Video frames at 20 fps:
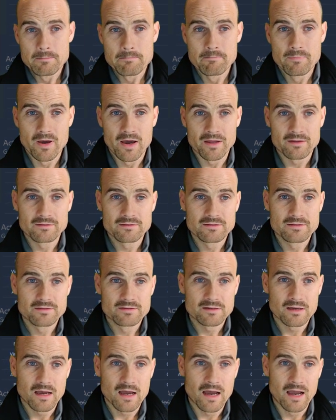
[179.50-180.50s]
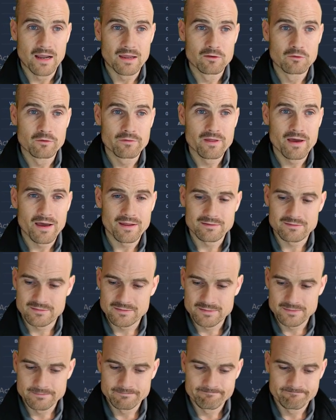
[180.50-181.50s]
But I know
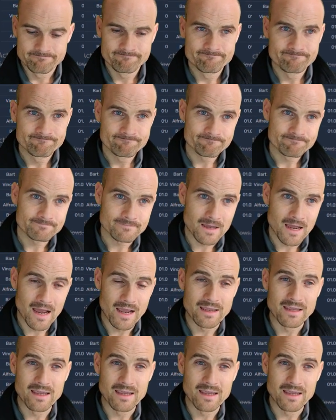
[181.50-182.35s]
that I